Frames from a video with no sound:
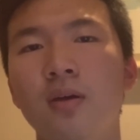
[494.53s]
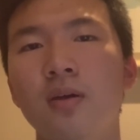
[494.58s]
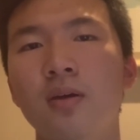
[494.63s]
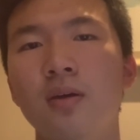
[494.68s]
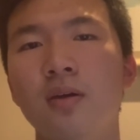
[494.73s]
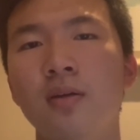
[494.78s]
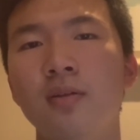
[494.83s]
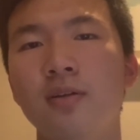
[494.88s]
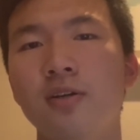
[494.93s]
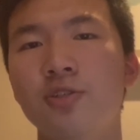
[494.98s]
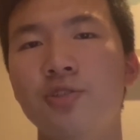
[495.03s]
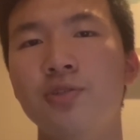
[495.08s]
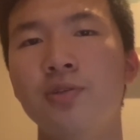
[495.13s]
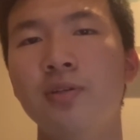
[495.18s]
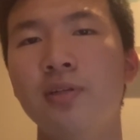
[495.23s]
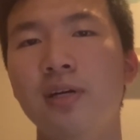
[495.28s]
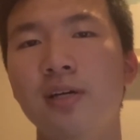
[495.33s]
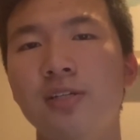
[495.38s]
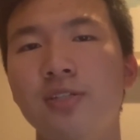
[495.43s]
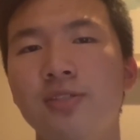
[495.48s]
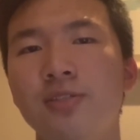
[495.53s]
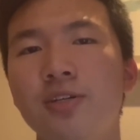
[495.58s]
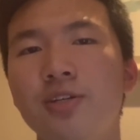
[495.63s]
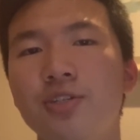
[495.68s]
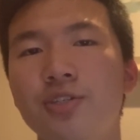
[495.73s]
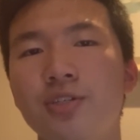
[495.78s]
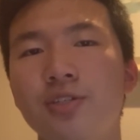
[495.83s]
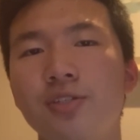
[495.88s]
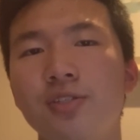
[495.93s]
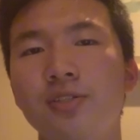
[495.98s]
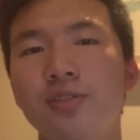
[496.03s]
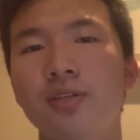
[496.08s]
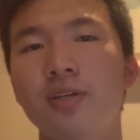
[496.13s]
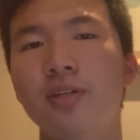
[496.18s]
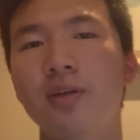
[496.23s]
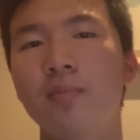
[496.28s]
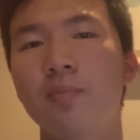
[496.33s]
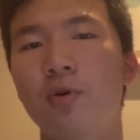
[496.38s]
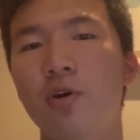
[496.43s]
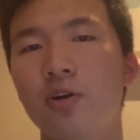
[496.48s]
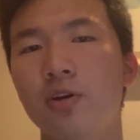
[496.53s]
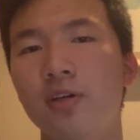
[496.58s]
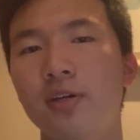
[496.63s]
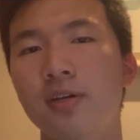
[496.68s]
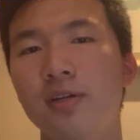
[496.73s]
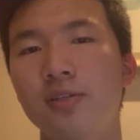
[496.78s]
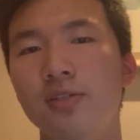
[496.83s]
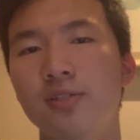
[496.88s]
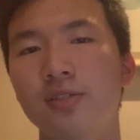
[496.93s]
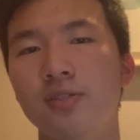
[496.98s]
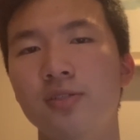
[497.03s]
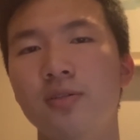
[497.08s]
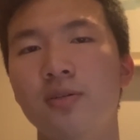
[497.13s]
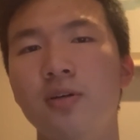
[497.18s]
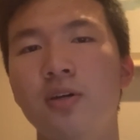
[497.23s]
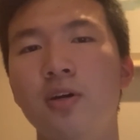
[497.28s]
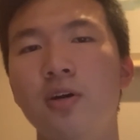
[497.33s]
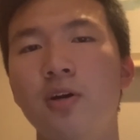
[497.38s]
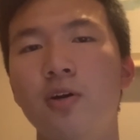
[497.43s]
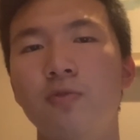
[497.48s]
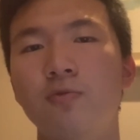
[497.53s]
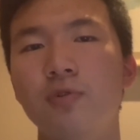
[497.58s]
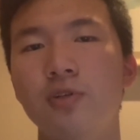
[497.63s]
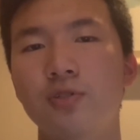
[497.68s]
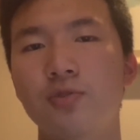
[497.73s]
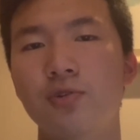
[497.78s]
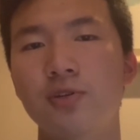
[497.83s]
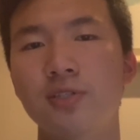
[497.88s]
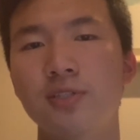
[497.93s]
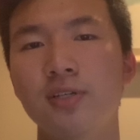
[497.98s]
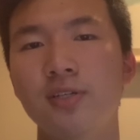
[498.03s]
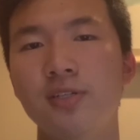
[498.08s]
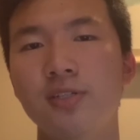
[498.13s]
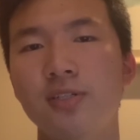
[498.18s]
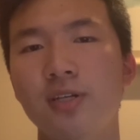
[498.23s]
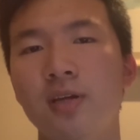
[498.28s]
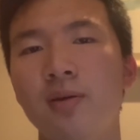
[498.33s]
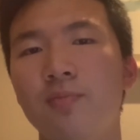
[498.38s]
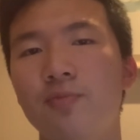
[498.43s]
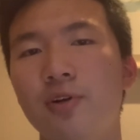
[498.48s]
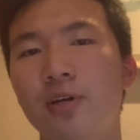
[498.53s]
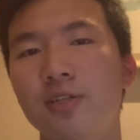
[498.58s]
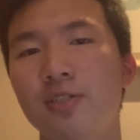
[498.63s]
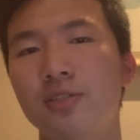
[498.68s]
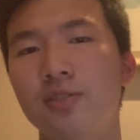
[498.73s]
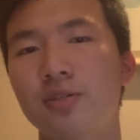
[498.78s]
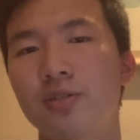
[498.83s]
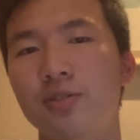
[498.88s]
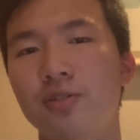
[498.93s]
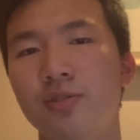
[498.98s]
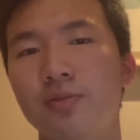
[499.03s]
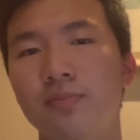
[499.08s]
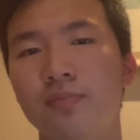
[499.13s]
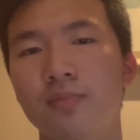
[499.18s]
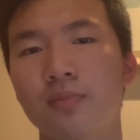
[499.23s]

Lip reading: Industrialized nations needed markets, resources, and prestige,